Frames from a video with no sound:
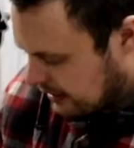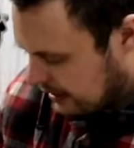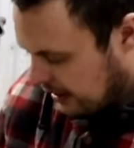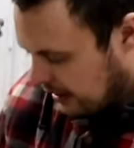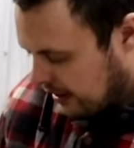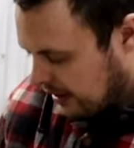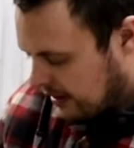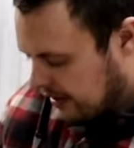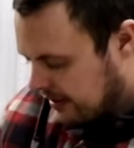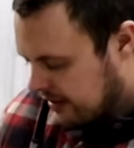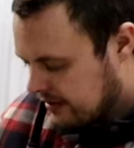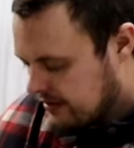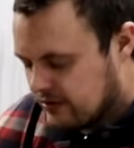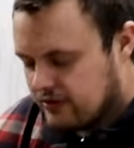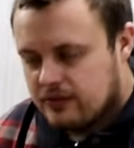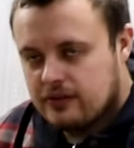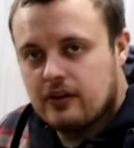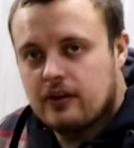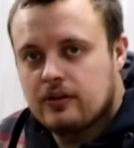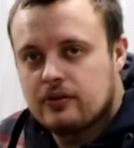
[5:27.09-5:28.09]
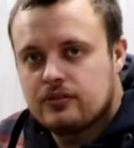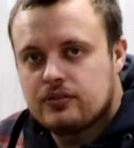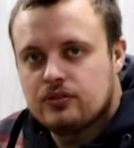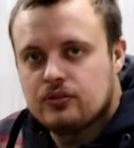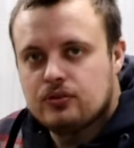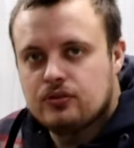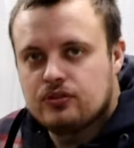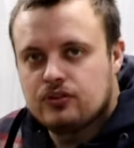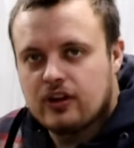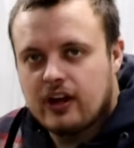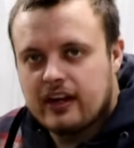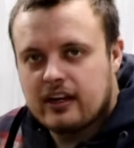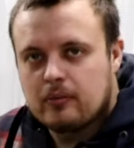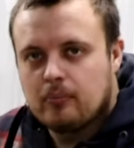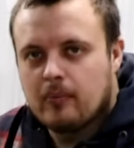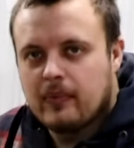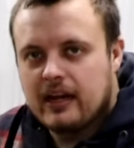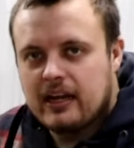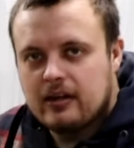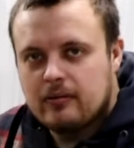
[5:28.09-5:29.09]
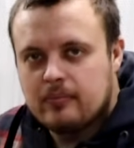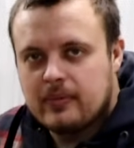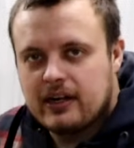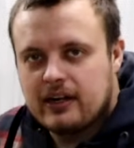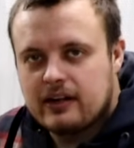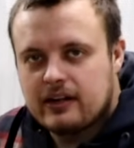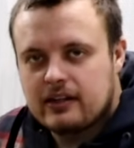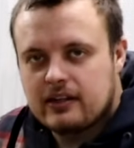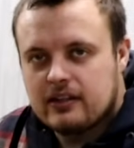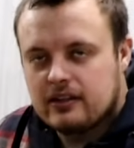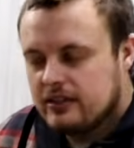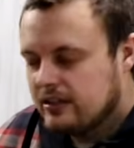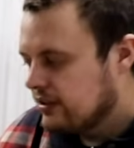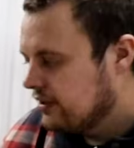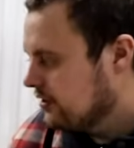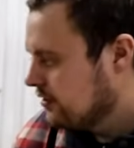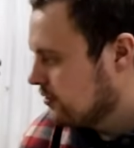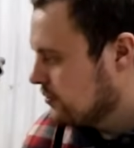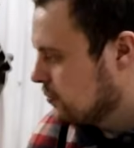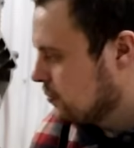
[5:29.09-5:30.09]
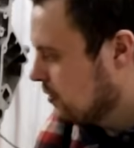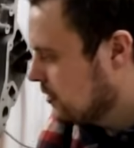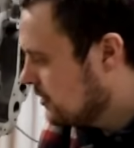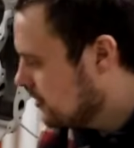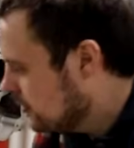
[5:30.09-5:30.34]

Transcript: Alright, so to check main bearing clearance, what